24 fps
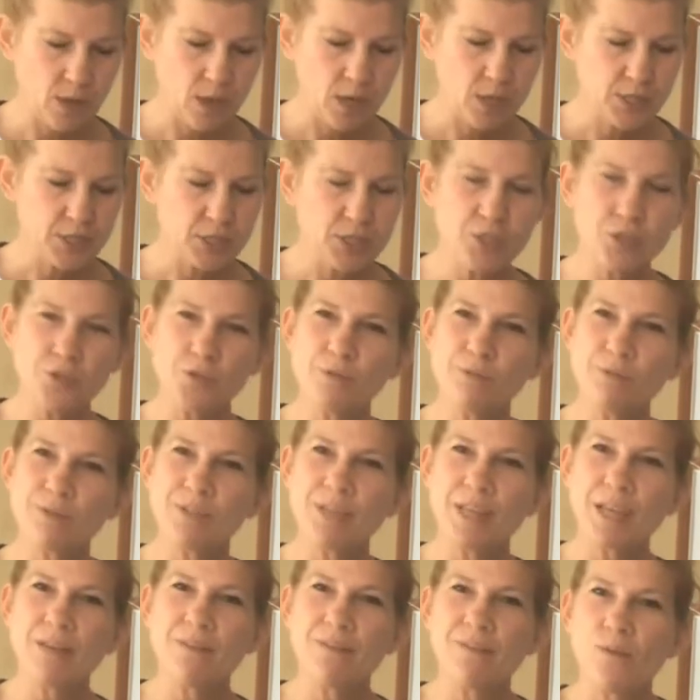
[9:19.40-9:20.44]
Did you
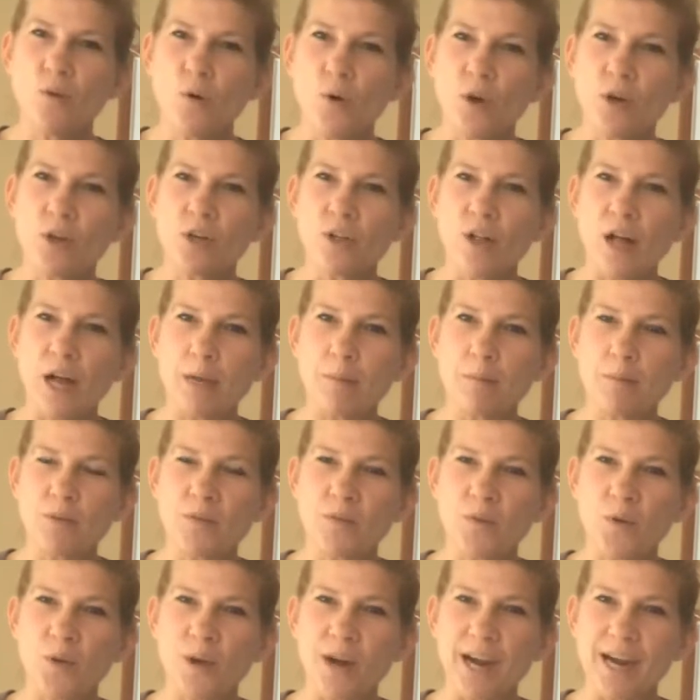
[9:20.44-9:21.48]
say 4 o'clock
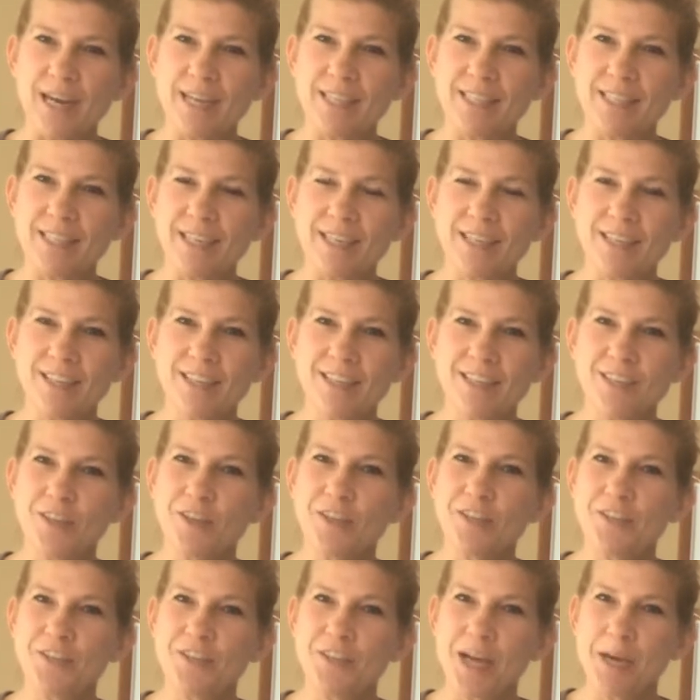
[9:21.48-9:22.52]
before I did?
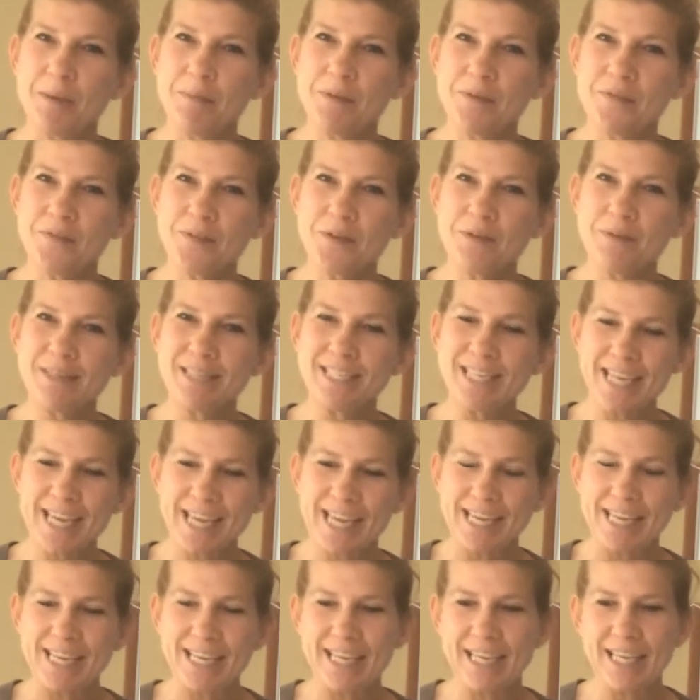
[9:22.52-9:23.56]
Good job if you
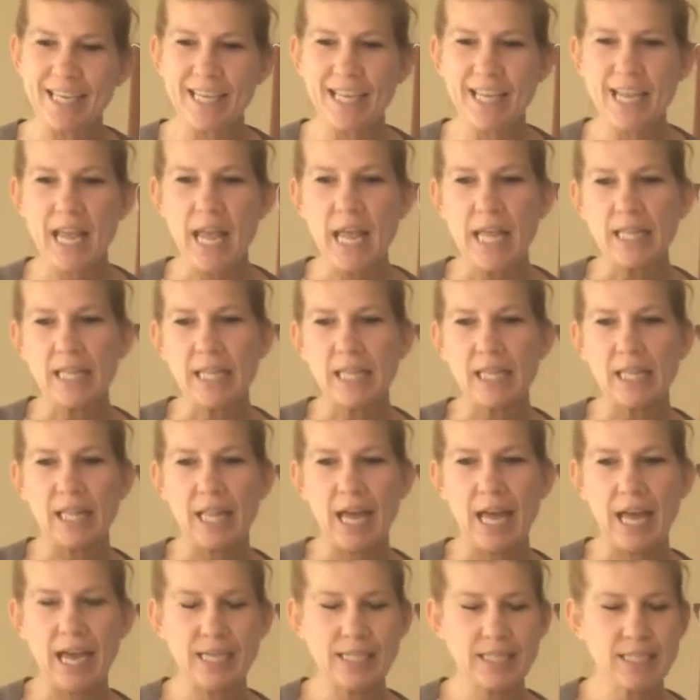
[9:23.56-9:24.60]
did. The
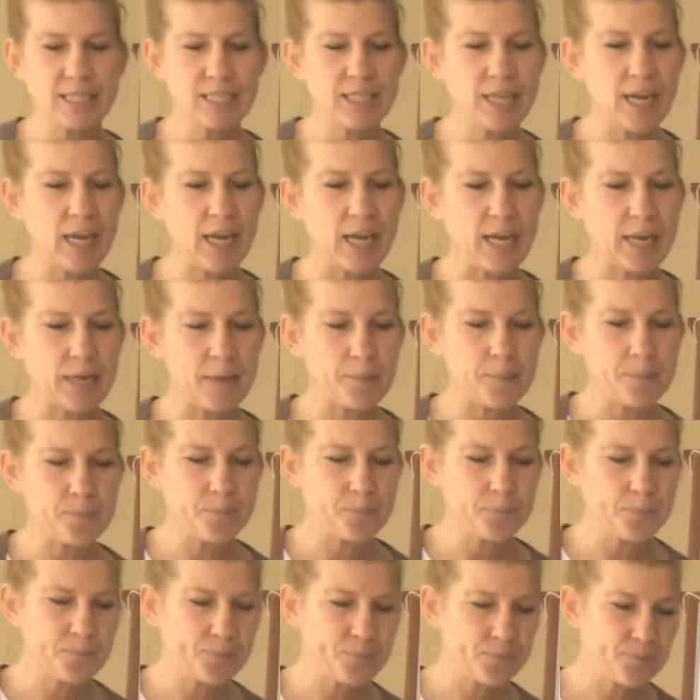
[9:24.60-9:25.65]
last time,
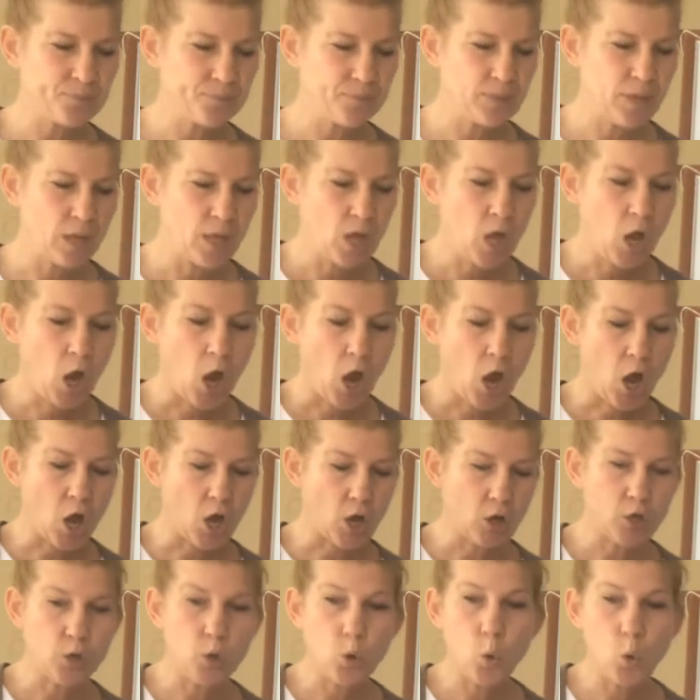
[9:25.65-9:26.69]

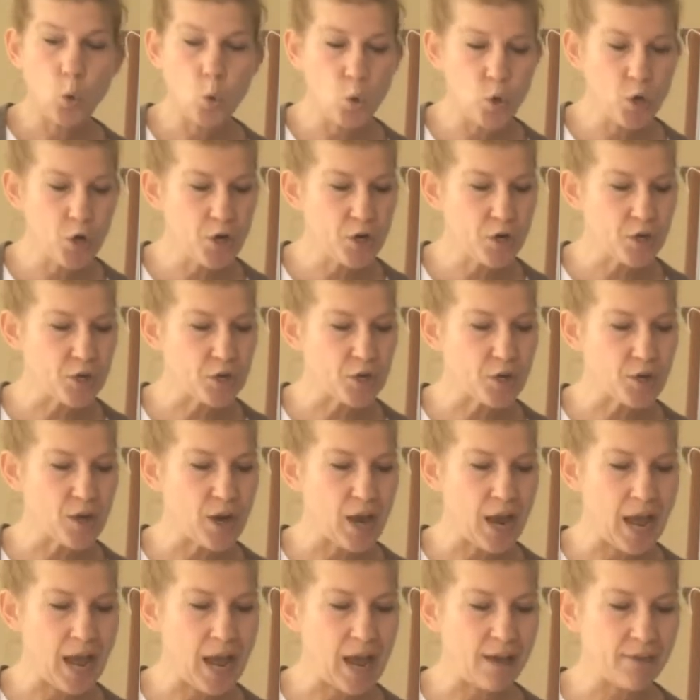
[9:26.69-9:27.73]
a quarter
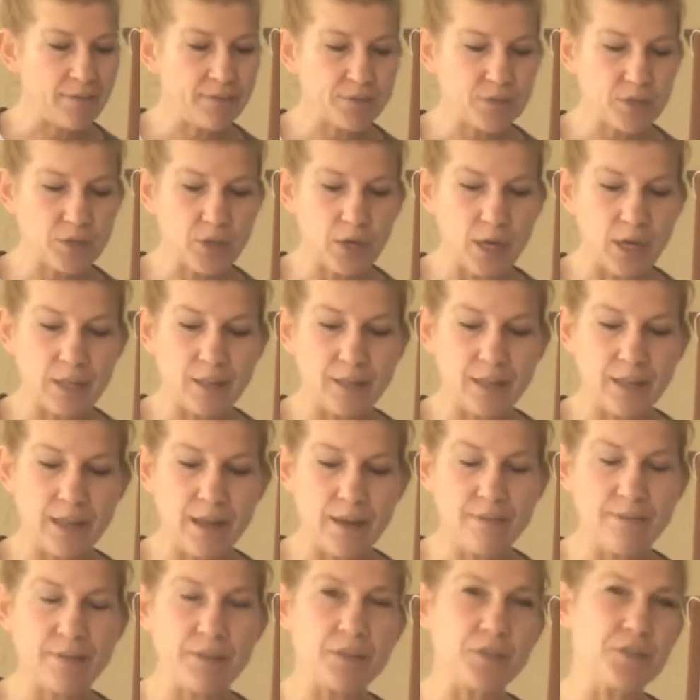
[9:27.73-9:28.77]
after
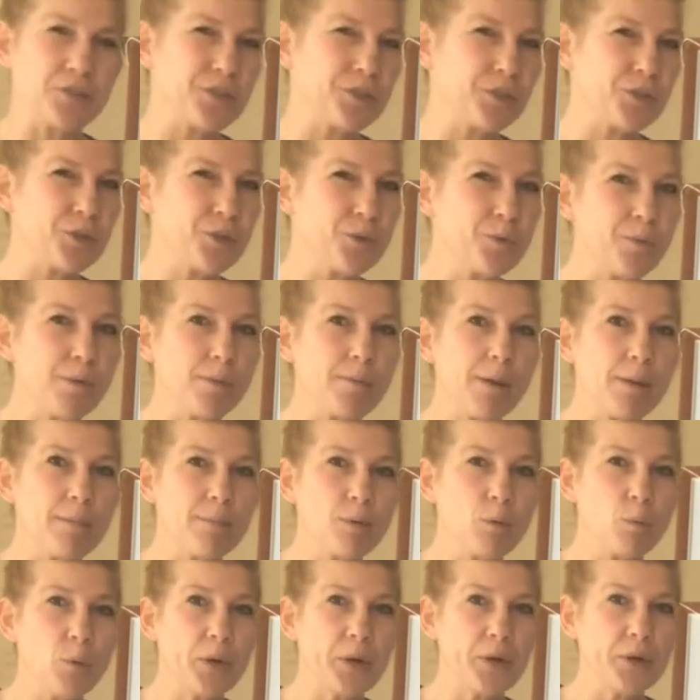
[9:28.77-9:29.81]
11. Do you remember
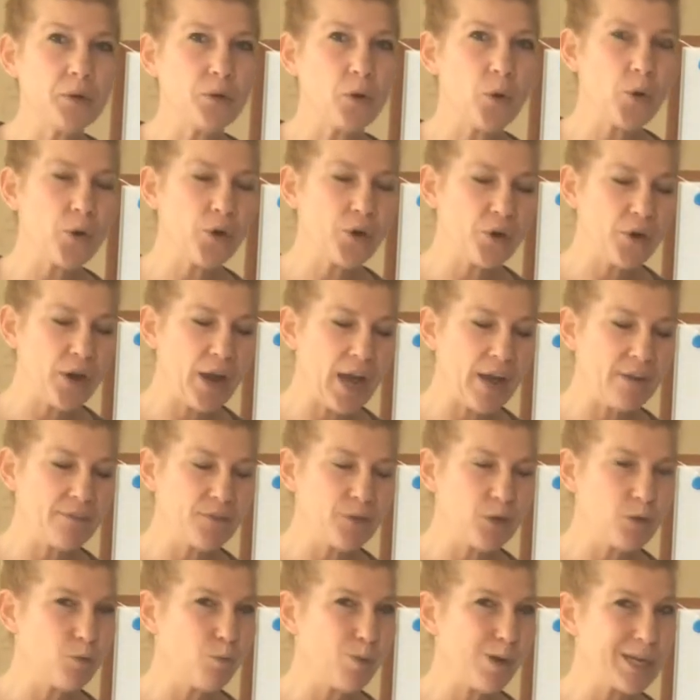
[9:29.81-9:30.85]
where a quarter
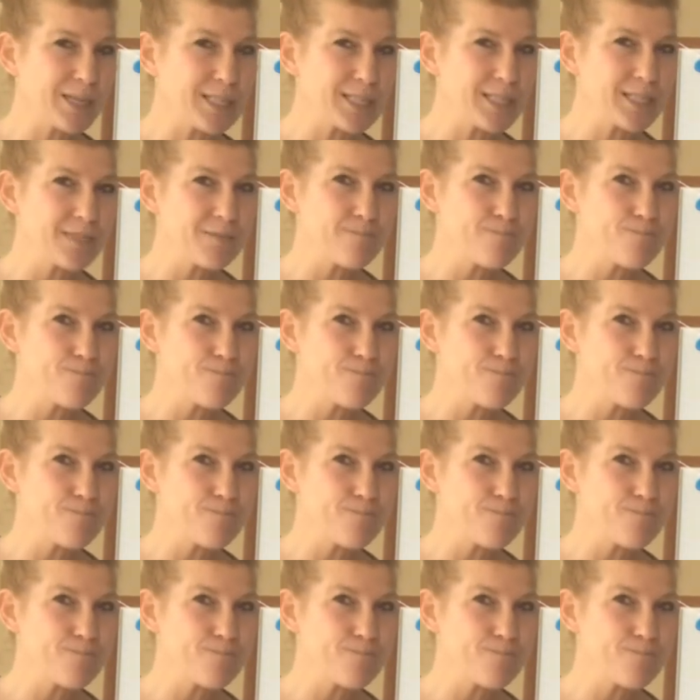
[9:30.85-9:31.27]
after was?